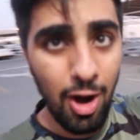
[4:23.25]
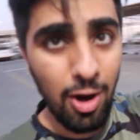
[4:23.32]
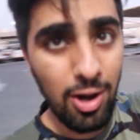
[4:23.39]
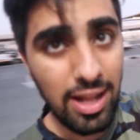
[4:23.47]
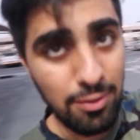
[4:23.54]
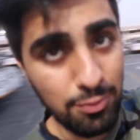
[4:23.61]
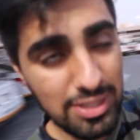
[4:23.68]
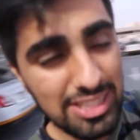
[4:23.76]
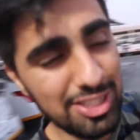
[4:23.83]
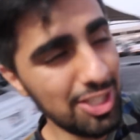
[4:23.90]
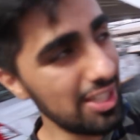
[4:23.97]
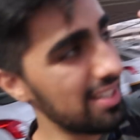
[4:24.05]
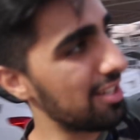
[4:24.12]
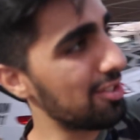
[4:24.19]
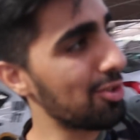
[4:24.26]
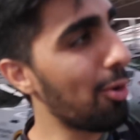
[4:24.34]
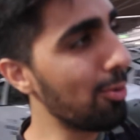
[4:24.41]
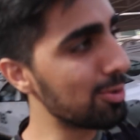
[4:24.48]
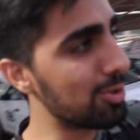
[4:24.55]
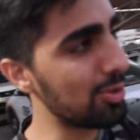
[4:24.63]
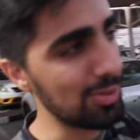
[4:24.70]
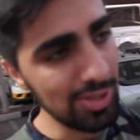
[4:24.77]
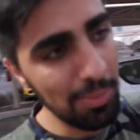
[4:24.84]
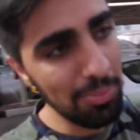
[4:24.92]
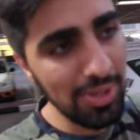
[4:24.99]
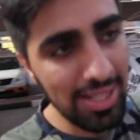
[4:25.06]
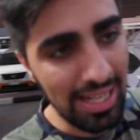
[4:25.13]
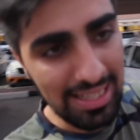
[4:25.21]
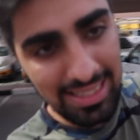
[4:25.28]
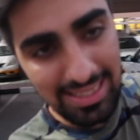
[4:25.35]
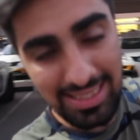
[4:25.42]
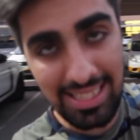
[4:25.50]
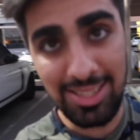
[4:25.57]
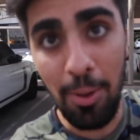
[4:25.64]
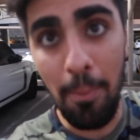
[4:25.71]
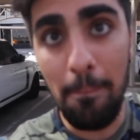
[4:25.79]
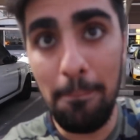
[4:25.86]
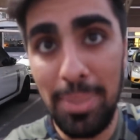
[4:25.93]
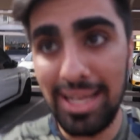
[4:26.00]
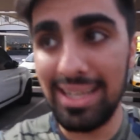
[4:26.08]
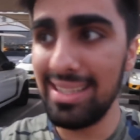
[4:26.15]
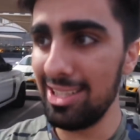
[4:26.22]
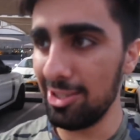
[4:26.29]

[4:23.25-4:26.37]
are like reaching their goals. So something like this is a big